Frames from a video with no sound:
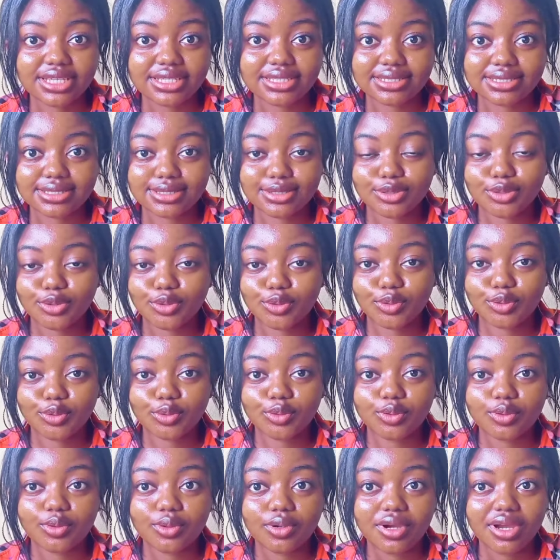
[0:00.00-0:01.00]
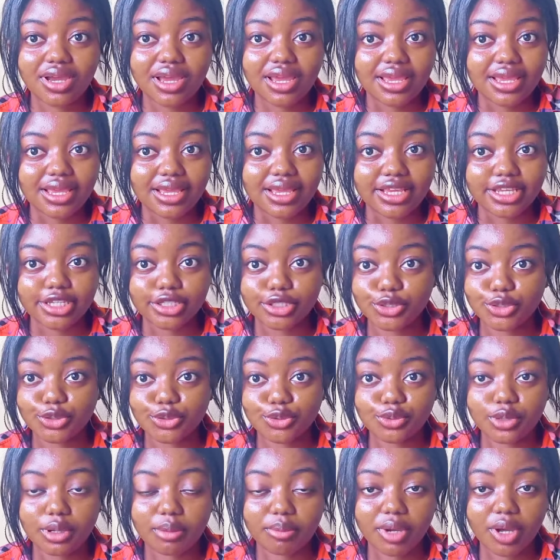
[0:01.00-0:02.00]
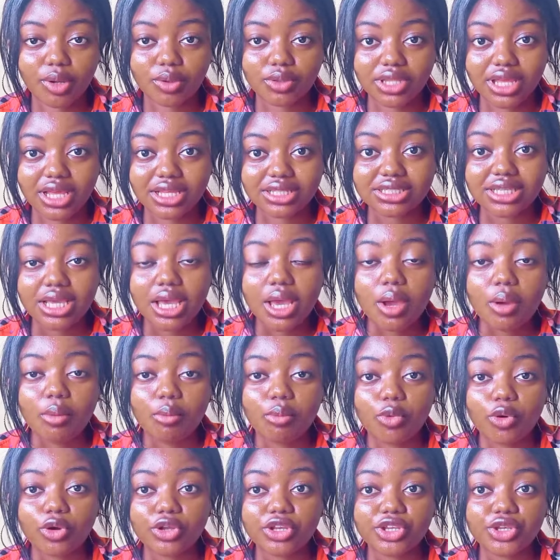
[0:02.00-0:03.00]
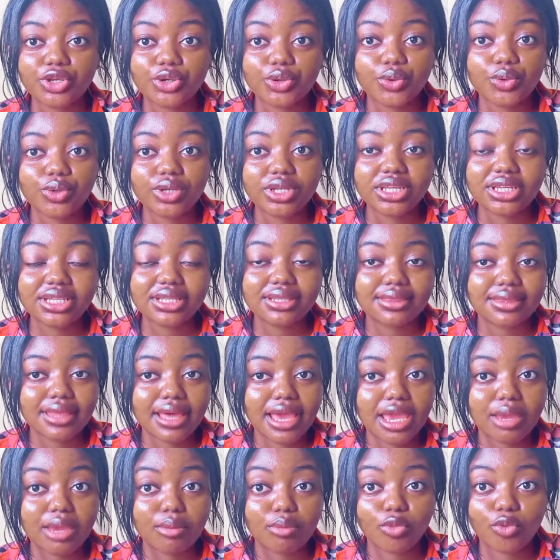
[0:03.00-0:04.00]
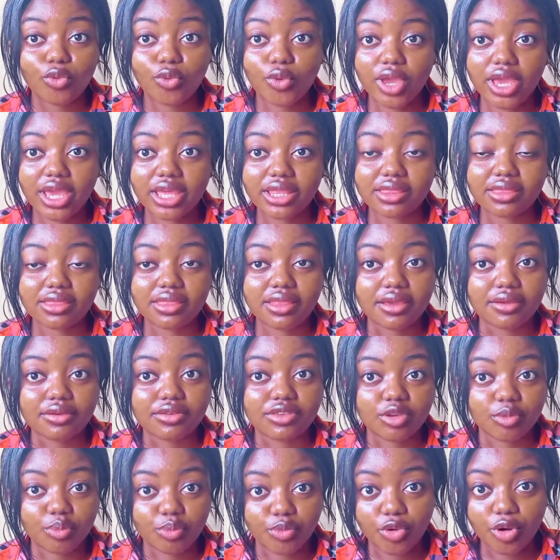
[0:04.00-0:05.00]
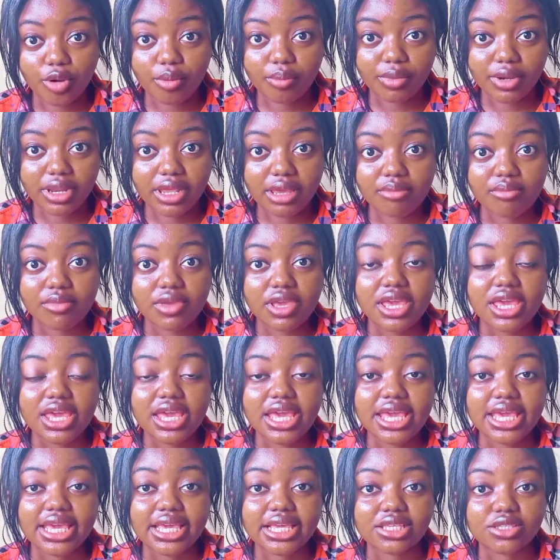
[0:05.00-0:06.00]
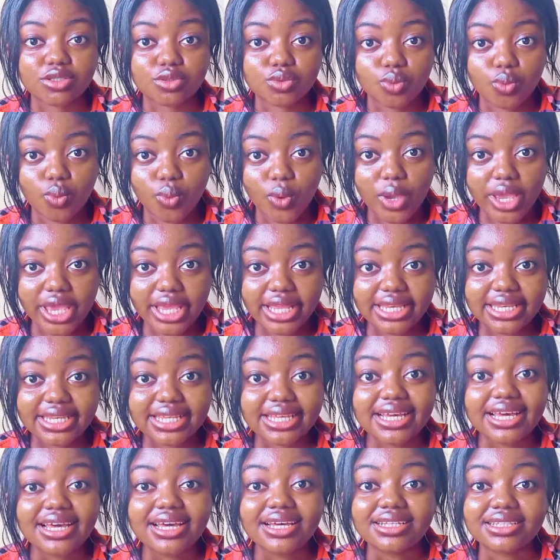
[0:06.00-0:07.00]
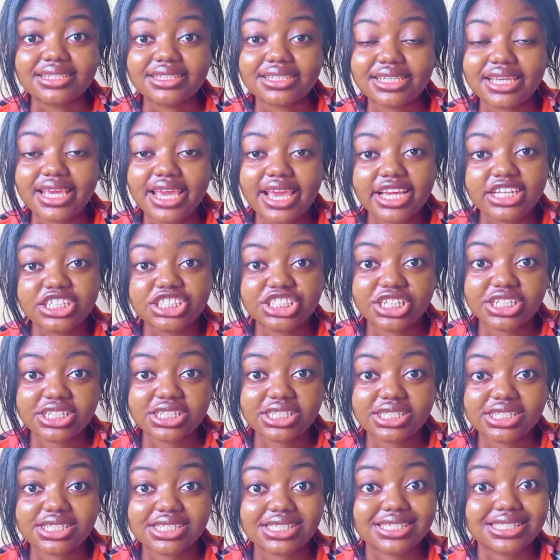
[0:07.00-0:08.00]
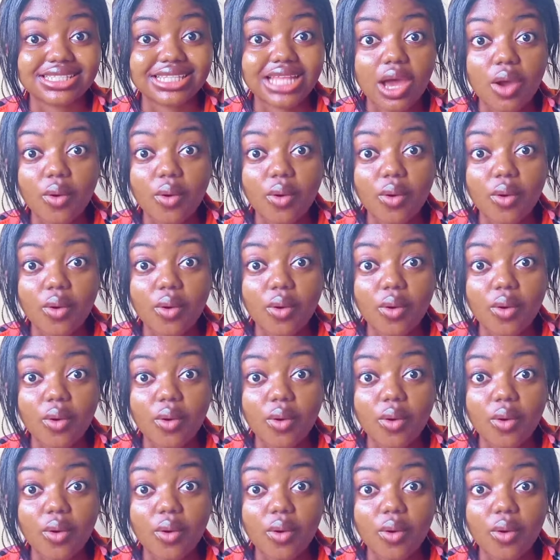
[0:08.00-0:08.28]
there's no issue about that. But the only time where there is a problem is when the hair shedding is